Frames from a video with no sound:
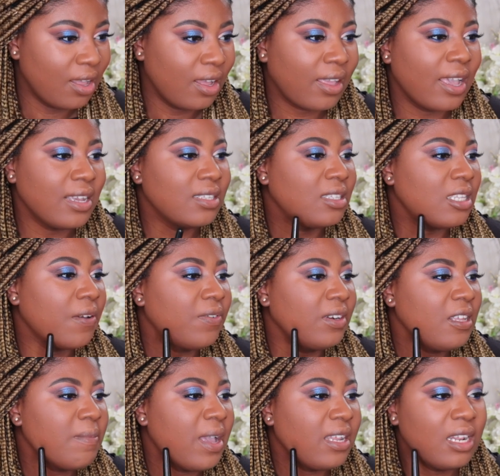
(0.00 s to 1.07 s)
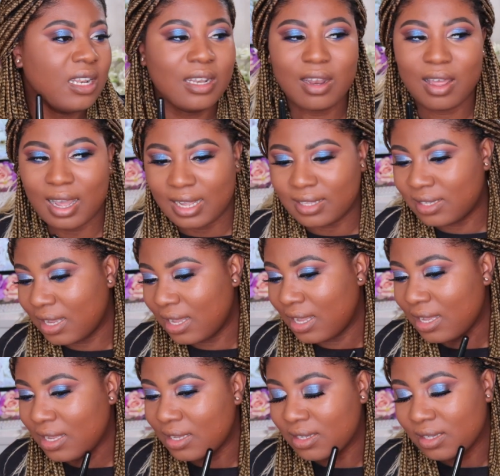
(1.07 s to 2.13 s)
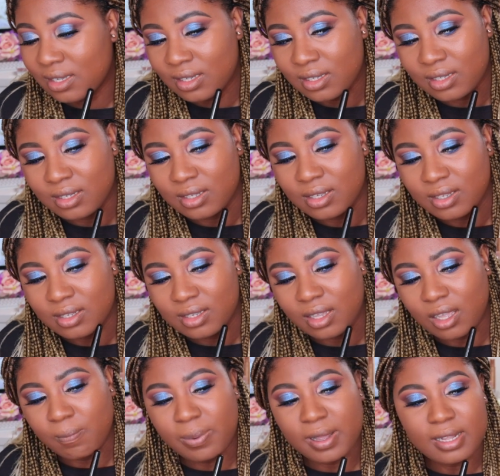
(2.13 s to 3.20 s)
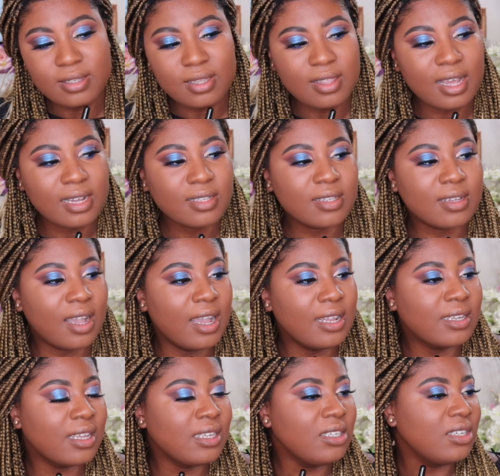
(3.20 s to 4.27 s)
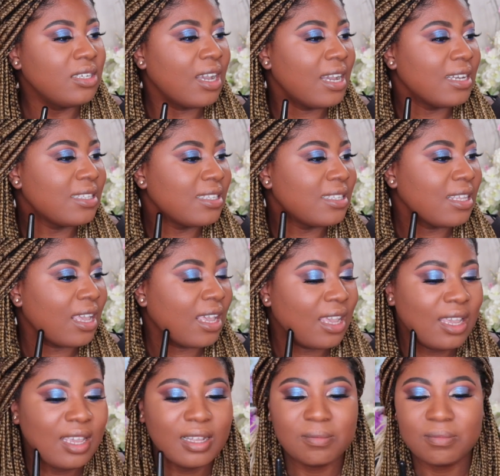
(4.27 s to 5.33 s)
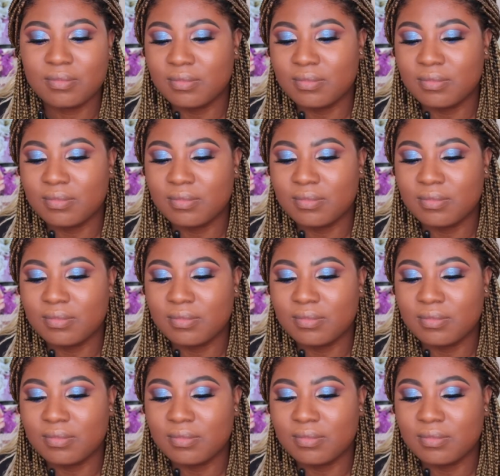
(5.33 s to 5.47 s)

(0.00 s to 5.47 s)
Okay, it's definitely made it lighter compared to that side. Can you guys see?